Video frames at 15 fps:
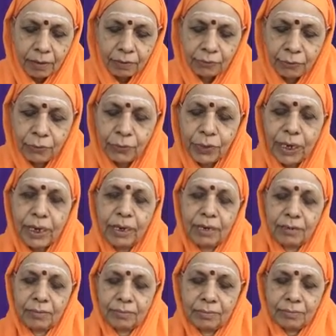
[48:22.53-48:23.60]
fuel.
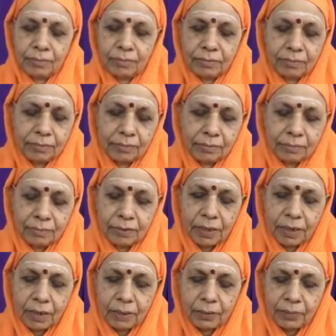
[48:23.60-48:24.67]

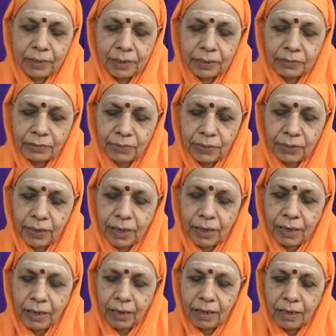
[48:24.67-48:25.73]
Daru means
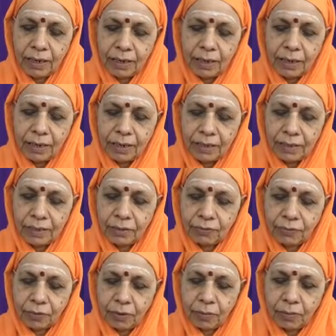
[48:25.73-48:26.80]
fuel in the
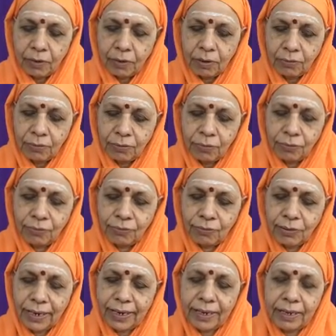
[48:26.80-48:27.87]
form of
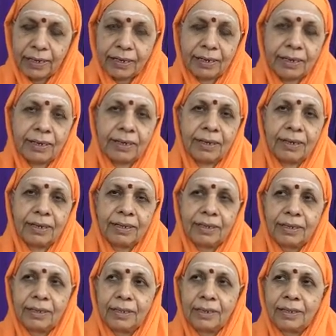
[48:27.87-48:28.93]
fire.
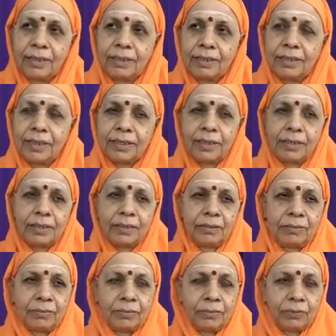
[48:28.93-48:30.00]
That
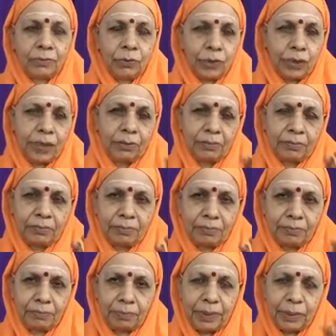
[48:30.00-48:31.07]
wood,
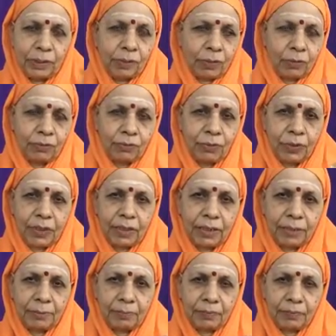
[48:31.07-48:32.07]
piece of wood